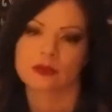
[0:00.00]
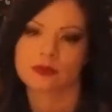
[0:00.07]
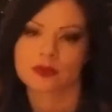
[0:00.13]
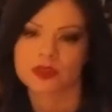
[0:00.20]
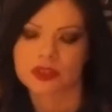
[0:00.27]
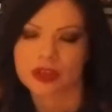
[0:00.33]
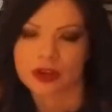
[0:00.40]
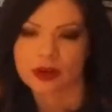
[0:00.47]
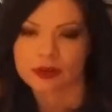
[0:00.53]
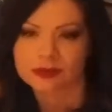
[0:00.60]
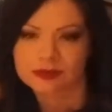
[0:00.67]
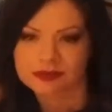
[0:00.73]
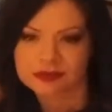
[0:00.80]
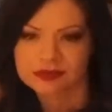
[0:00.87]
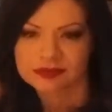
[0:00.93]
So
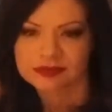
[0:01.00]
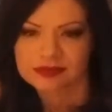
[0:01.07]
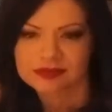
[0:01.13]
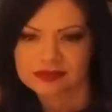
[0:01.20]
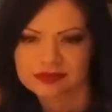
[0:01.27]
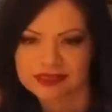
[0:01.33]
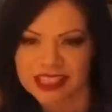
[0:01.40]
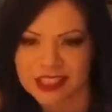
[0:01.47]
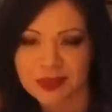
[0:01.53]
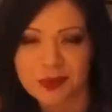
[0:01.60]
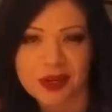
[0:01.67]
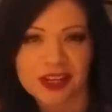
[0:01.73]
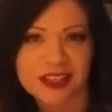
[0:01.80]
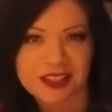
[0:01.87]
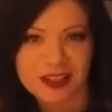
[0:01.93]
that's
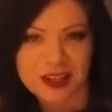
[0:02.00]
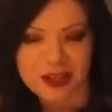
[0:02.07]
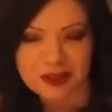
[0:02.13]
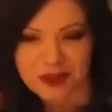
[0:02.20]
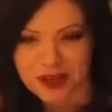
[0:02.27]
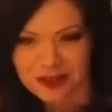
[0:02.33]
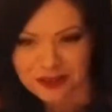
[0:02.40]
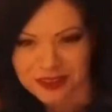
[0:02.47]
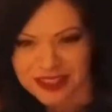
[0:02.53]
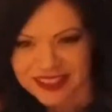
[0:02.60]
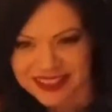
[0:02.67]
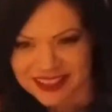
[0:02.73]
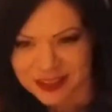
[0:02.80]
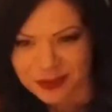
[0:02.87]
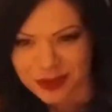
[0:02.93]
why there are red
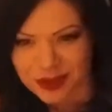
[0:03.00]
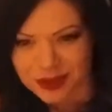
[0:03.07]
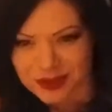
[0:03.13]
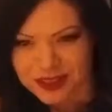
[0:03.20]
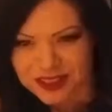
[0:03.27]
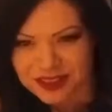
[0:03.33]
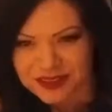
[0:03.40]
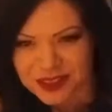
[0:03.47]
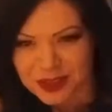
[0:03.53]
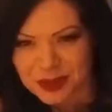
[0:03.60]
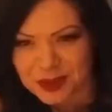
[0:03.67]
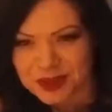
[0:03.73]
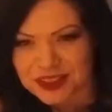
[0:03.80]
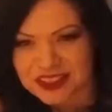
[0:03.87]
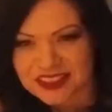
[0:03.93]
flags with those
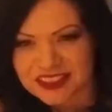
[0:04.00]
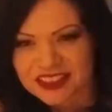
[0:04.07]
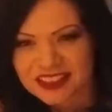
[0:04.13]
individuals.